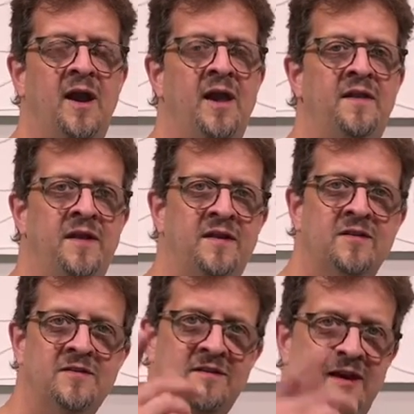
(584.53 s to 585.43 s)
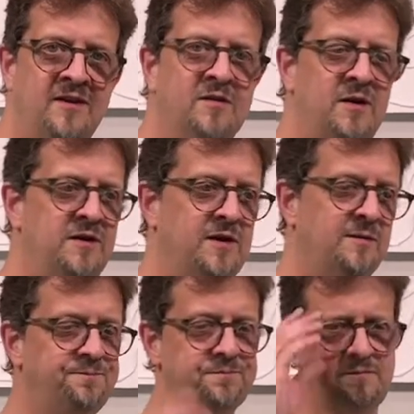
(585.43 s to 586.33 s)
and then this is the answer I'd
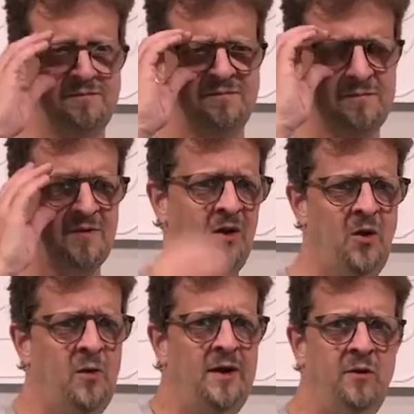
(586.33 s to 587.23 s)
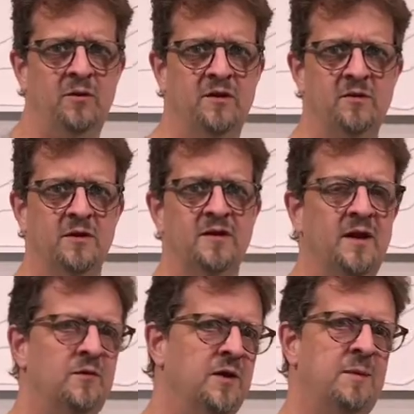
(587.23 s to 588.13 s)
get. Oh, I don't want it to work
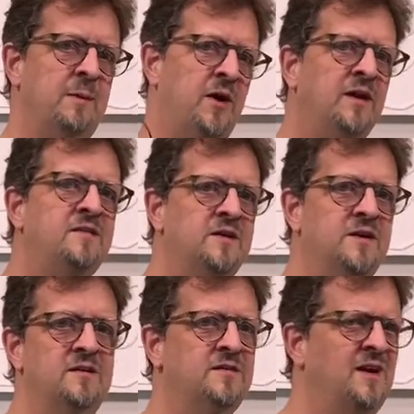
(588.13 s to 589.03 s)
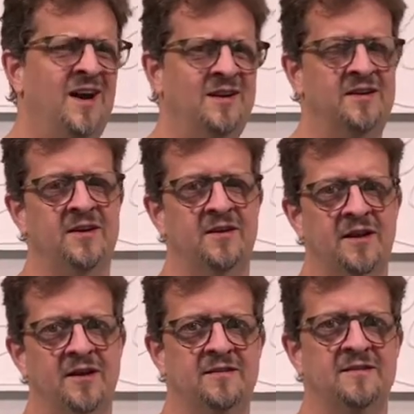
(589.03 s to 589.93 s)
that way. My boss does. I could care
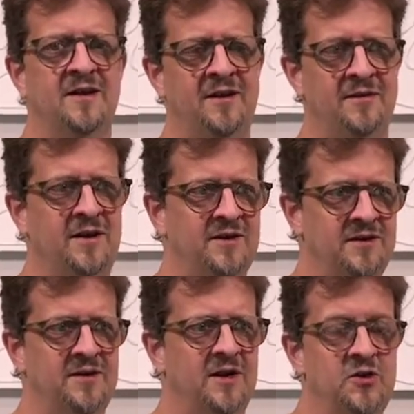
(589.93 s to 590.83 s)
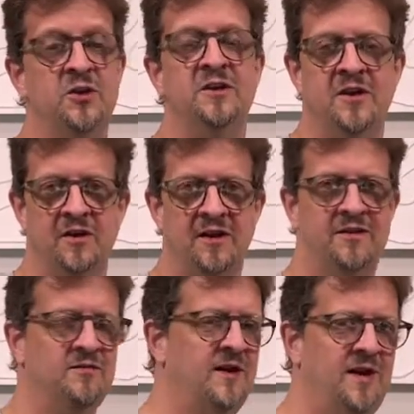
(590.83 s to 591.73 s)
less. I don't. I could. I couldn't care
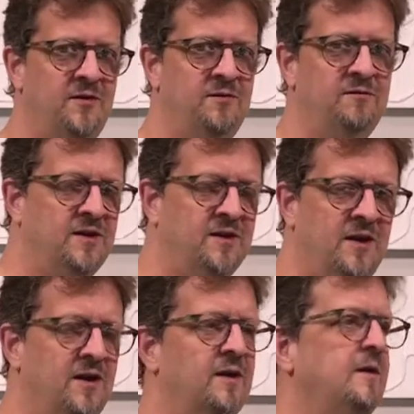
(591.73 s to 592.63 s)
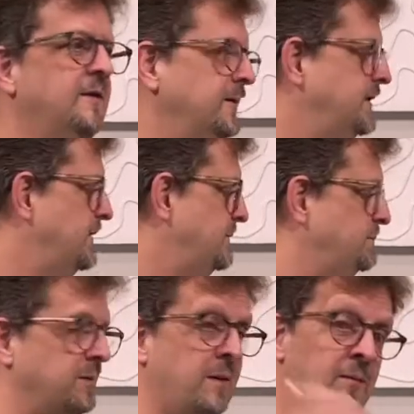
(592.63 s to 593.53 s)
less. Right. I don't really care.
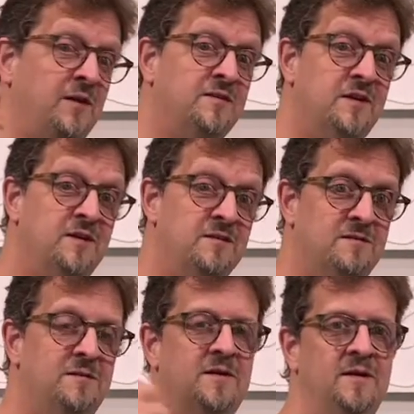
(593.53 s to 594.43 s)
Um, but my boss does